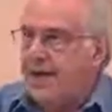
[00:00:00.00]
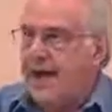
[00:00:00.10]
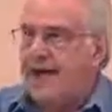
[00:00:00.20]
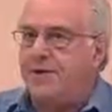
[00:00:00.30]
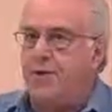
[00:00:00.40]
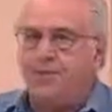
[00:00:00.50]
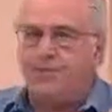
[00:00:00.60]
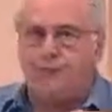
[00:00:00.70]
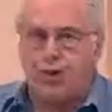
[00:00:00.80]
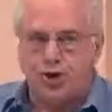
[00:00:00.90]
And it was
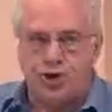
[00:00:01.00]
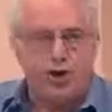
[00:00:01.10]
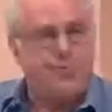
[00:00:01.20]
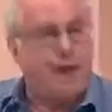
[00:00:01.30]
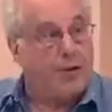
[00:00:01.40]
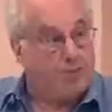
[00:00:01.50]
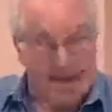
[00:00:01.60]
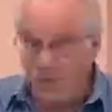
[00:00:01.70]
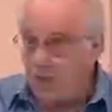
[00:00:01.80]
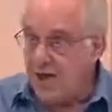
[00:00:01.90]
pushed by
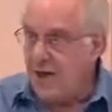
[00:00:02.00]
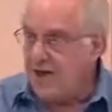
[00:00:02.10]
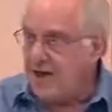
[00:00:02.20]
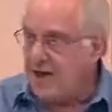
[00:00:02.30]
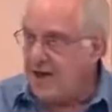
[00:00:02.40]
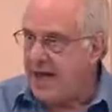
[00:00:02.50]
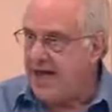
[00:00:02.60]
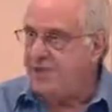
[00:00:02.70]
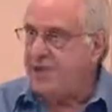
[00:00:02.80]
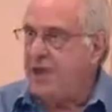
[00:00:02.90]
right-wing think
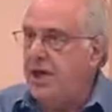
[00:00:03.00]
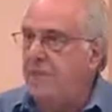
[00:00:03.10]
tanks,